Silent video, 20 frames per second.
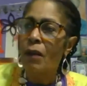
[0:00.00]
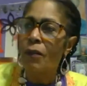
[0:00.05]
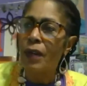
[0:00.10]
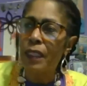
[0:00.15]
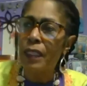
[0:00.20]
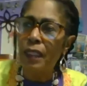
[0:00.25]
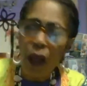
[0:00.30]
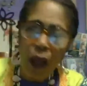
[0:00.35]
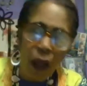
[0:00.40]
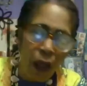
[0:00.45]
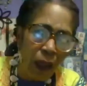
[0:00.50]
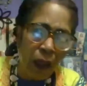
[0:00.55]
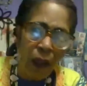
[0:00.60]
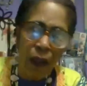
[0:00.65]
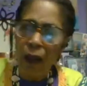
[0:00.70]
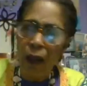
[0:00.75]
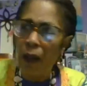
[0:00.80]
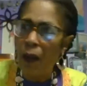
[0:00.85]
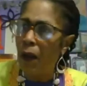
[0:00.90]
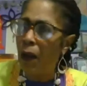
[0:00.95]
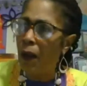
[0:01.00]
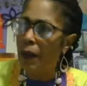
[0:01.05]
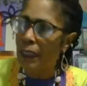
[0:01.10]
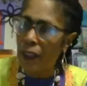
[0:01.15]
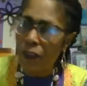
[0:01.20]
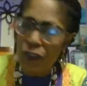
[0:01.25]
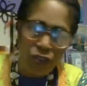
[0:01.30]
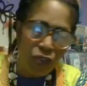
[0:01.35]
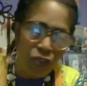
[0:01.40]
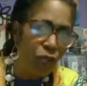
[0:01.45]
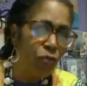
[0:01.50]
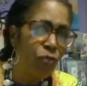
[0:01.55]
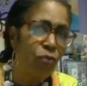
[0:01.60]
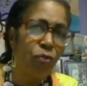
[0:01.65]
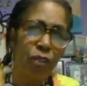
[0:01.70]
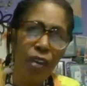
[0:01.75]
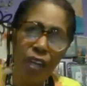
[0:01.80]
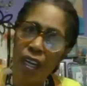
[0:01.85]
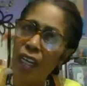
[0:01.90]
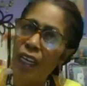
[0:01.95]
with all that you
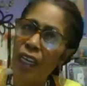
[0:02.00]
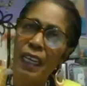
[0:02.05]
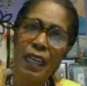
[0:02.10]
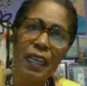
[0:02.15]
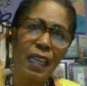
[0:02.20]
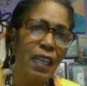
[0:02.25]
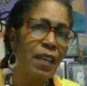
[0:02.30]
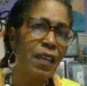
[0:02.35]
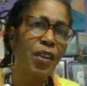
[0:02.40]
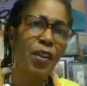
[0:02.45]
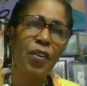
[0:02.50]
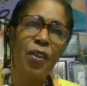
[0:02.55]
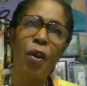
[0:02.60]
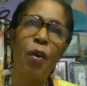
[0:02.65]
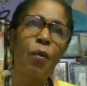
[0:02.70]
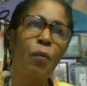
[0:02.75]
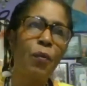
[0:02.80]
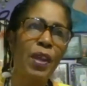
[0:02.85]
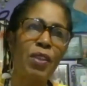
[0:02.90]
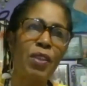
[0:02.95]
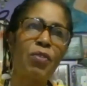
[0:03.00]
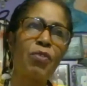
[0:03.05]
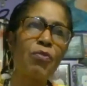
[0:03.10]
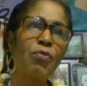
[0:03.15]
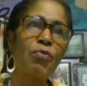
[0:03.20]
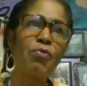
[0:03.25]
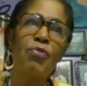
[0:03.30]
really need to know when you